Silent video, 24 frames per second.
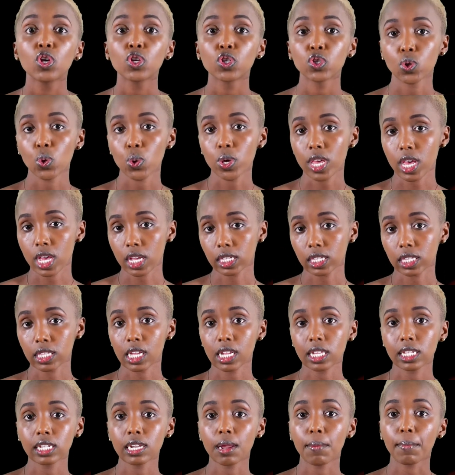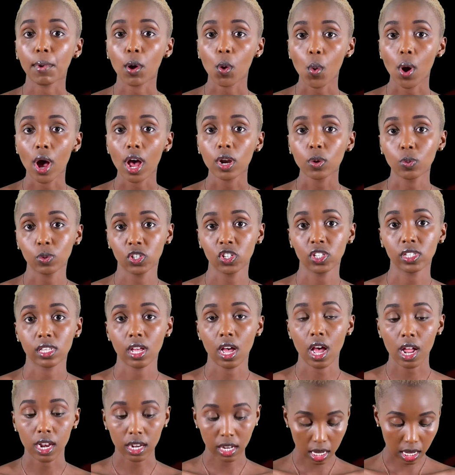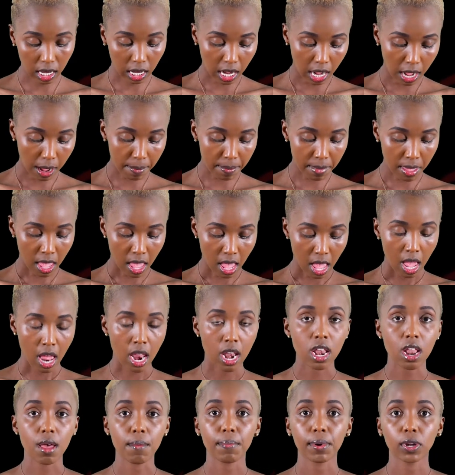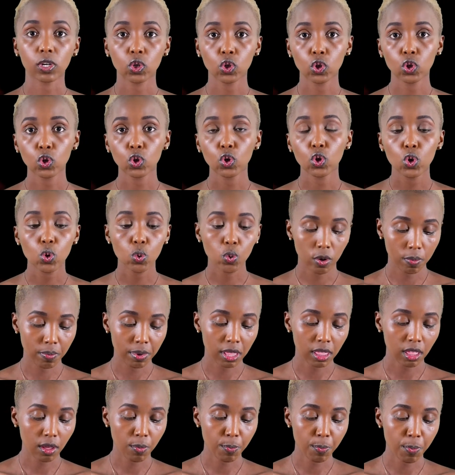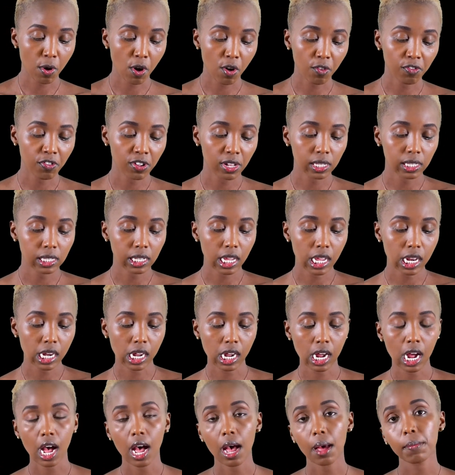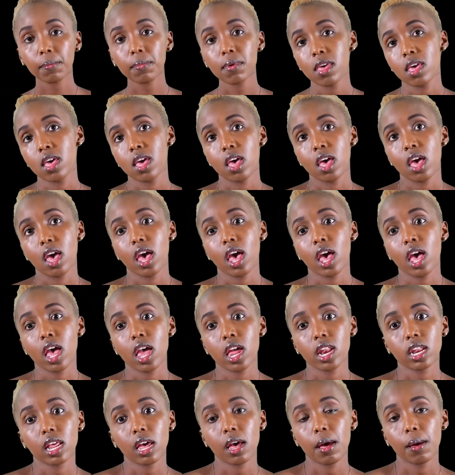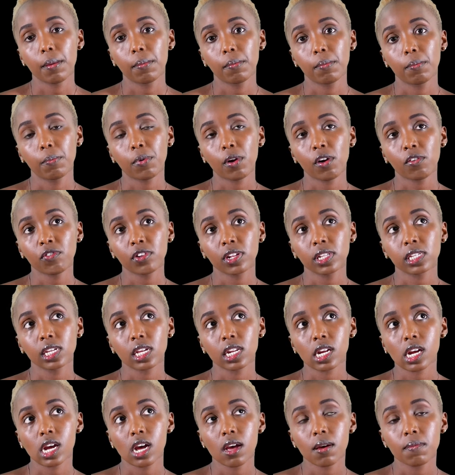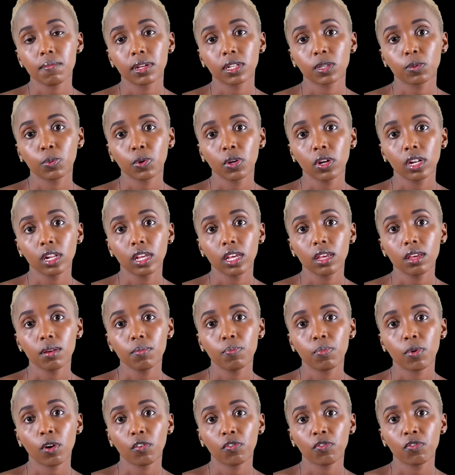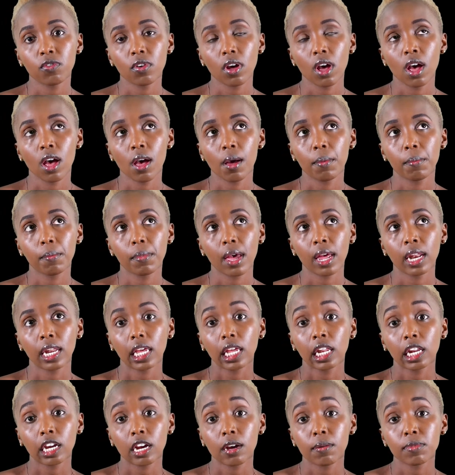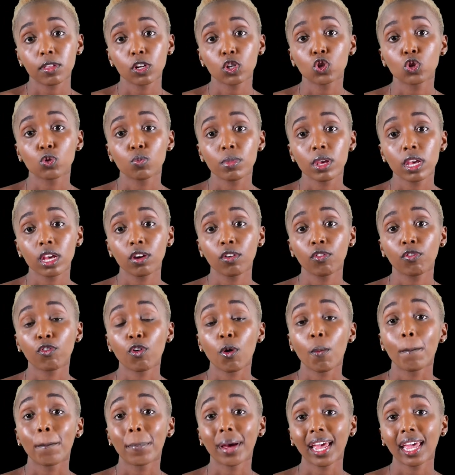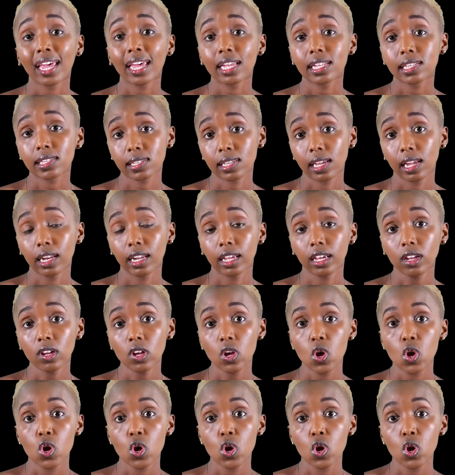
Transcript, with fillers: So yes, that's number one, which is the earned income. Number two would be the profits income. And um, profits income is purely prof um, an income that you make from buying and selling.